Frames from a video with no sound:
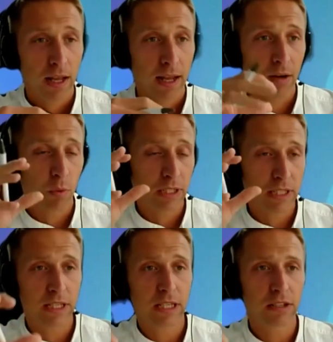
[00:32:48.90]
And what is
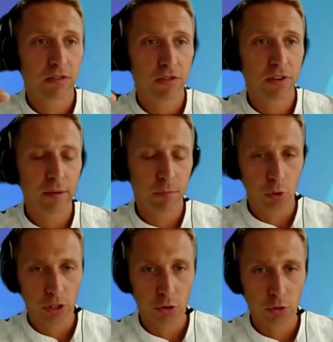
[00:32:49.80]
here really
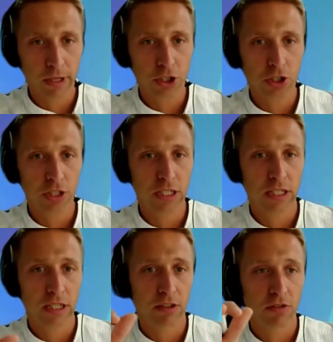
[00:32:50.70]
important to mention
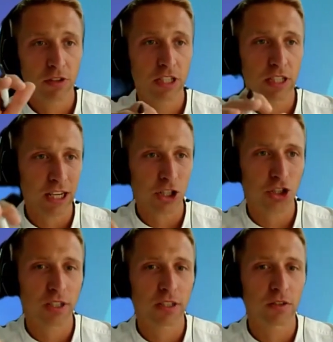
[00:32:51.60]
is
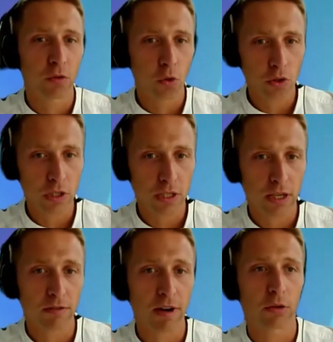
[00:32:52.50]
restructuring the roles
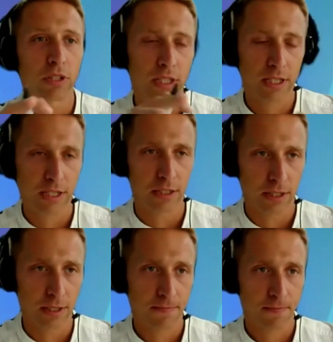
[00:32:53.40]
around the
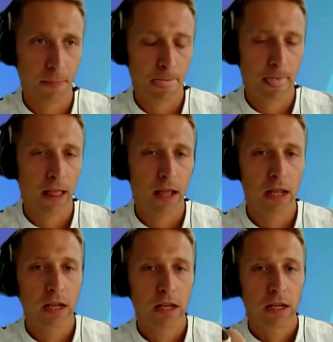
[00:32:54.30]
skills.
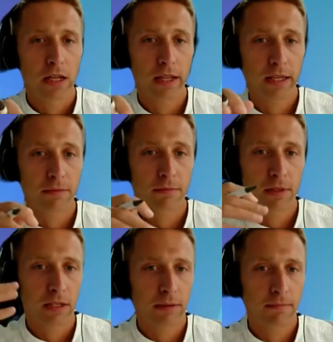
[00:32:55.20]
Like
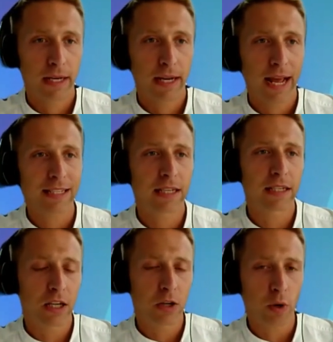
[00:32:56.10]
and asking
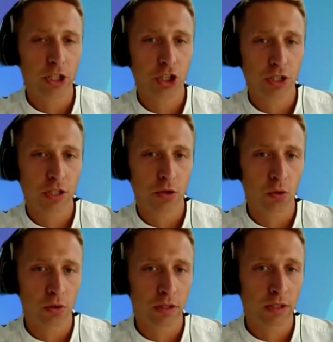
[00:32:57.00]
the questions
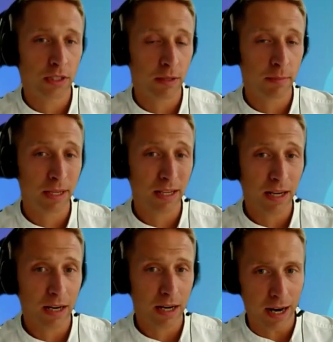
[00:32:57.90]
on determining
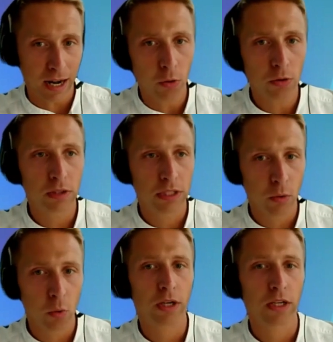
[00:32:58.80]
how the
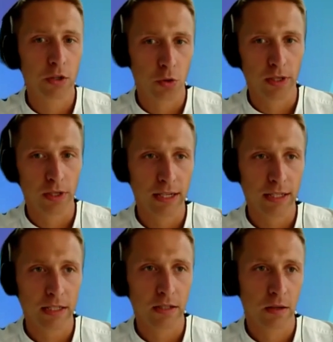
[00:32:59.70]
work is
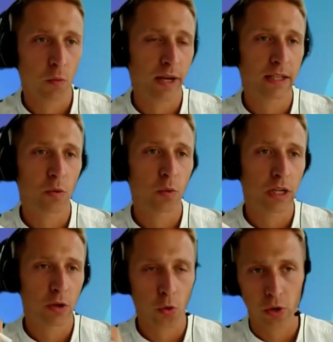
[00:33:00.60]
organized, whether we
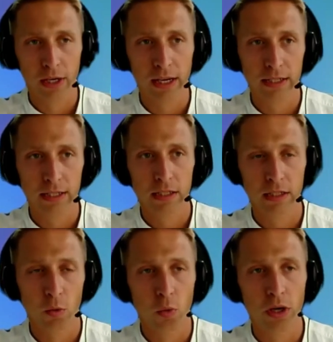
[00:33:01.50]
are organized
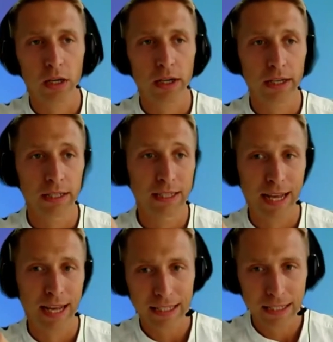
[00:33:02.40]
the work in
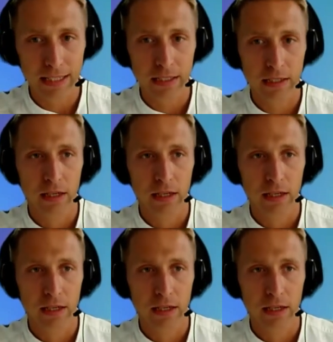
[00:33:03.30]
tasks,